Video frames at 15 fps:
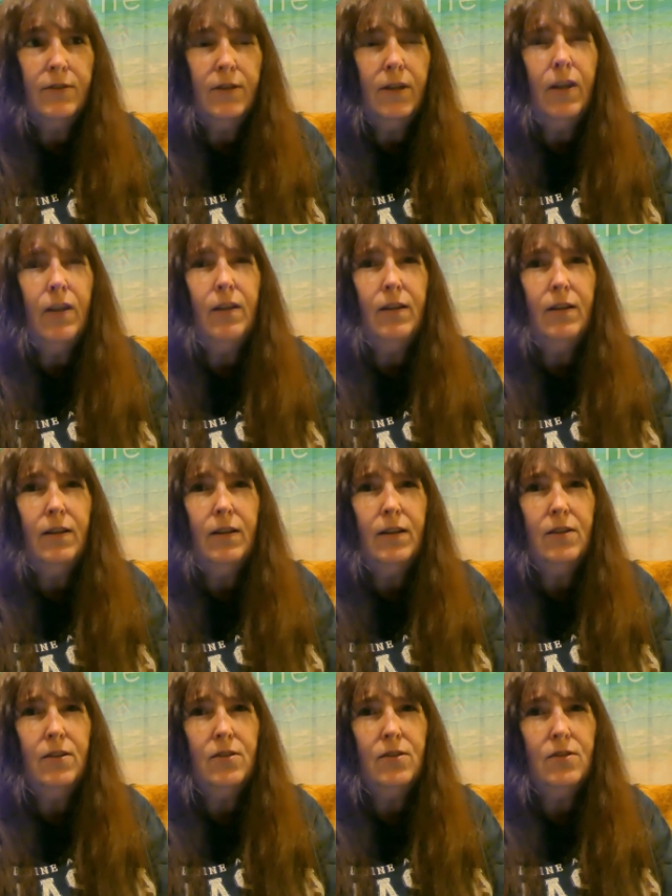Yeah, I think
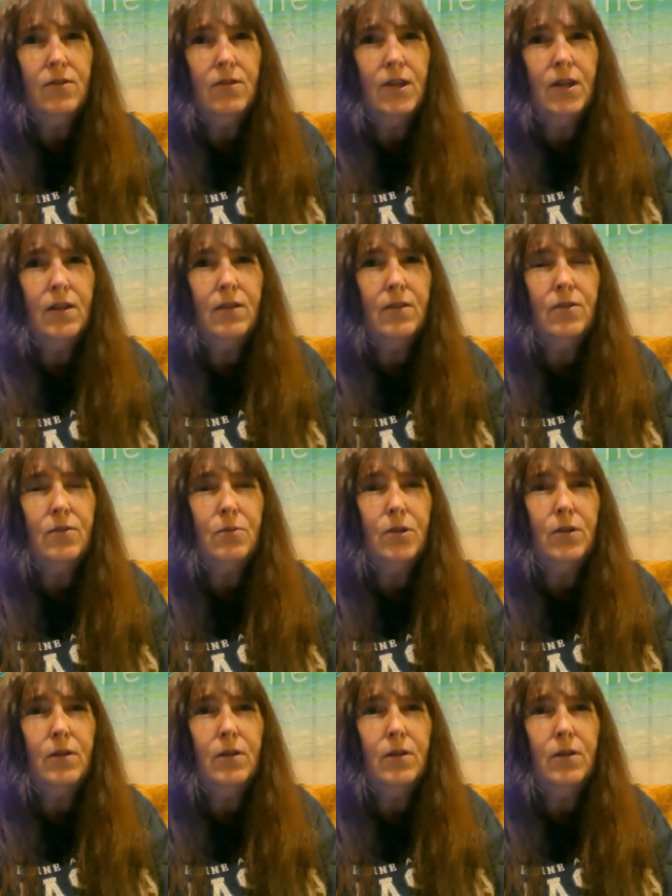there's three. There's one,